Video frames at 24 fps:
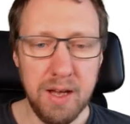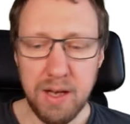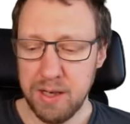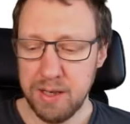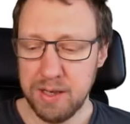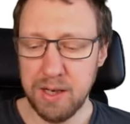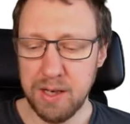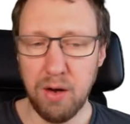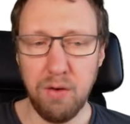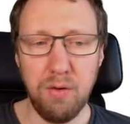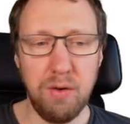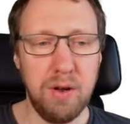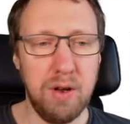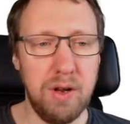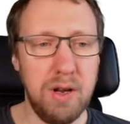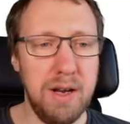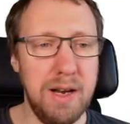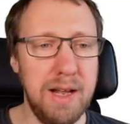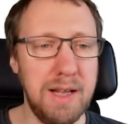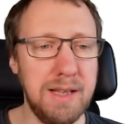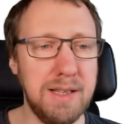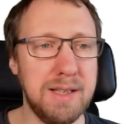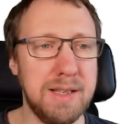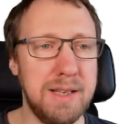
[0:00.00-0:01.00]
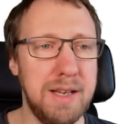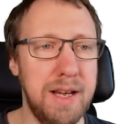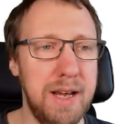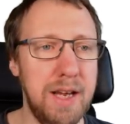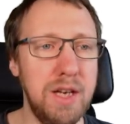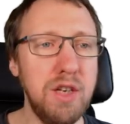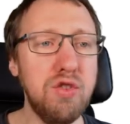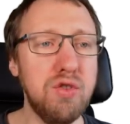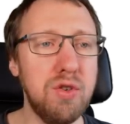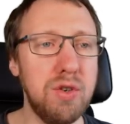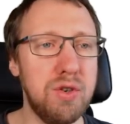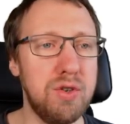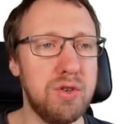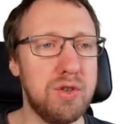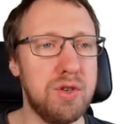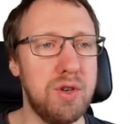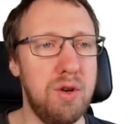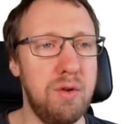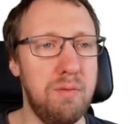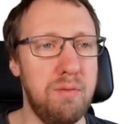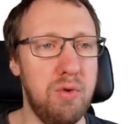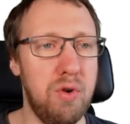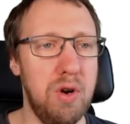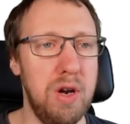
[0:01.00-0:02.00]
So let's introduce
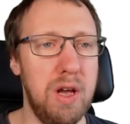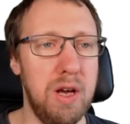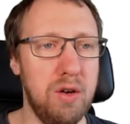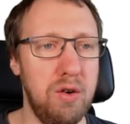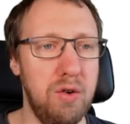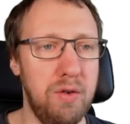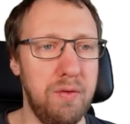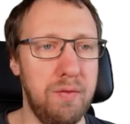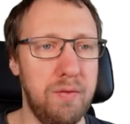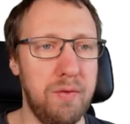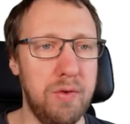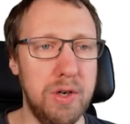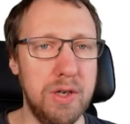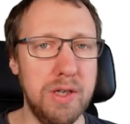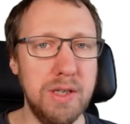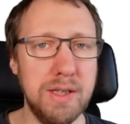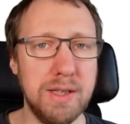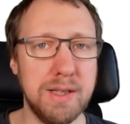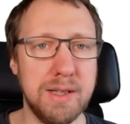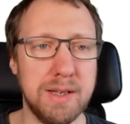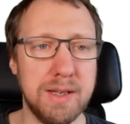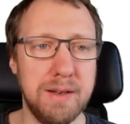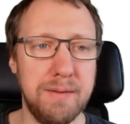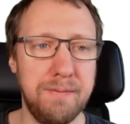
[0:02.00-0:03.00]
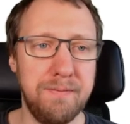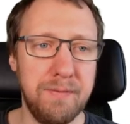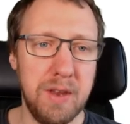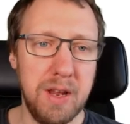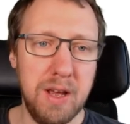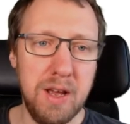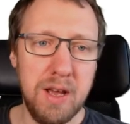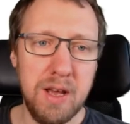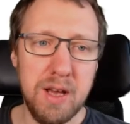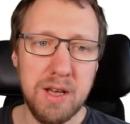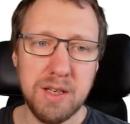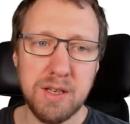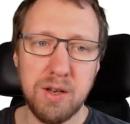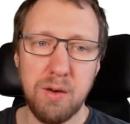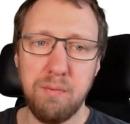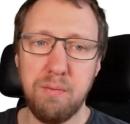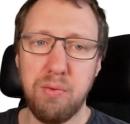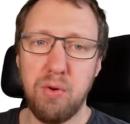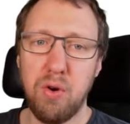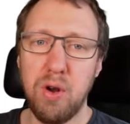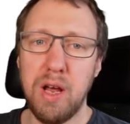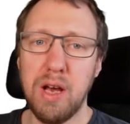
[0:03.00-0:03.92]
polar code first. So polar